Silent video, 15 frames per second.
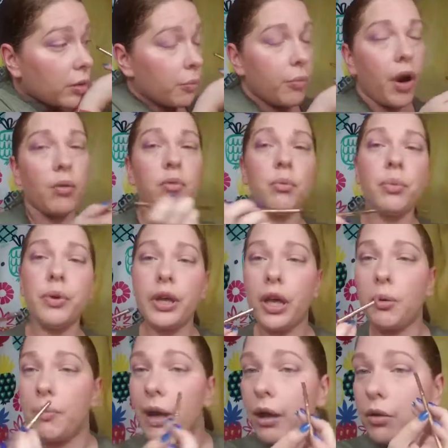probably
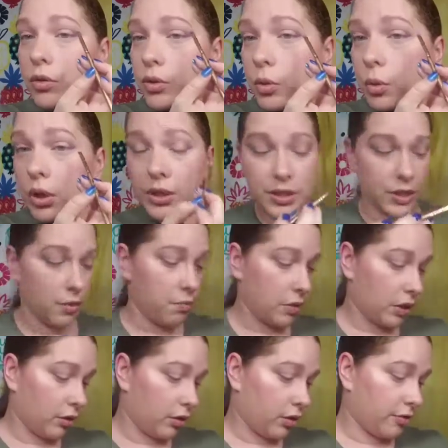about towards the
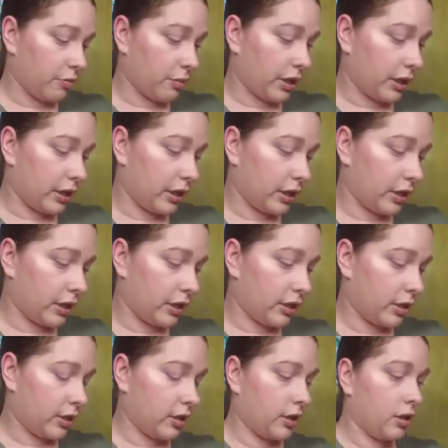middle of my eye
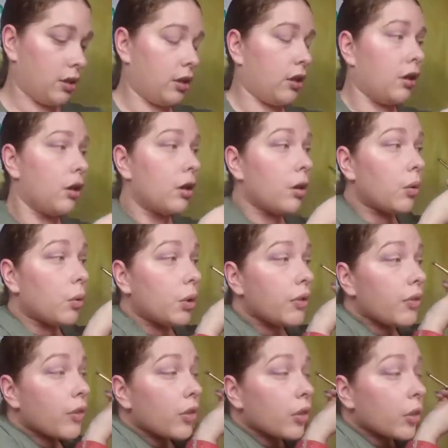with
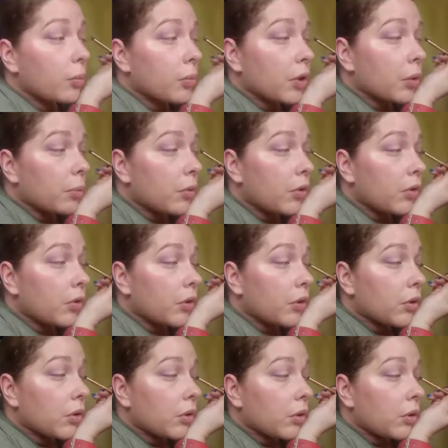the purple.
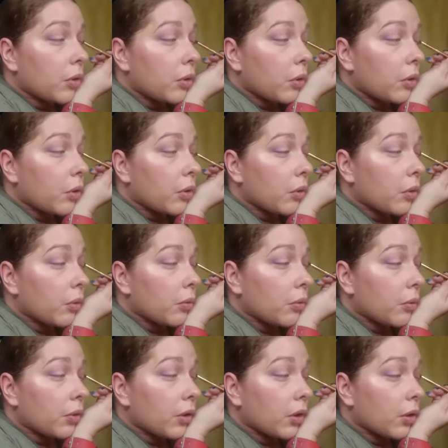
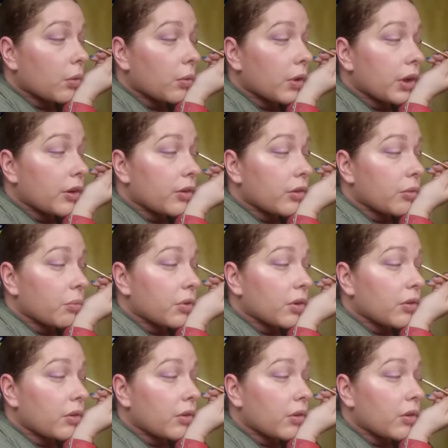Maybe not quite to the middle.